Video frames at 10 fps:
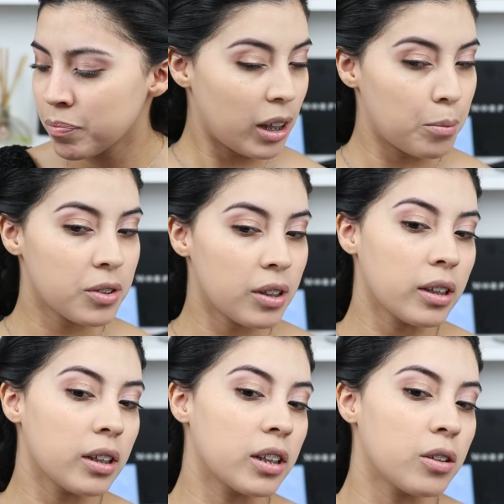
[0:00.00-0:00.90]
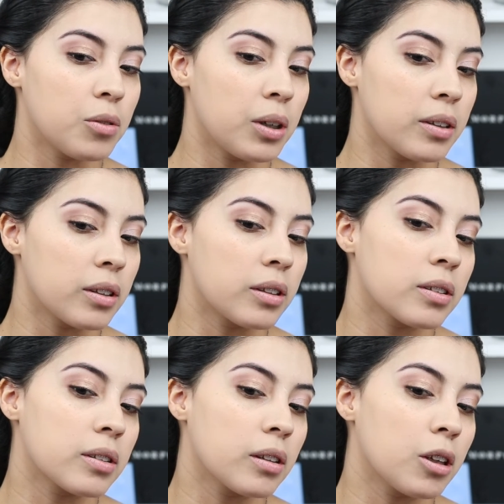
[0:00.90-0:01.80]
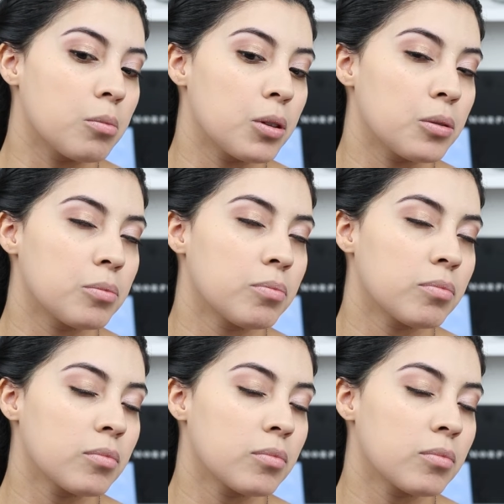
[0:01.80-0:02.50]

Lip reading: I'm just kind of gonna give you guys like a slow-mo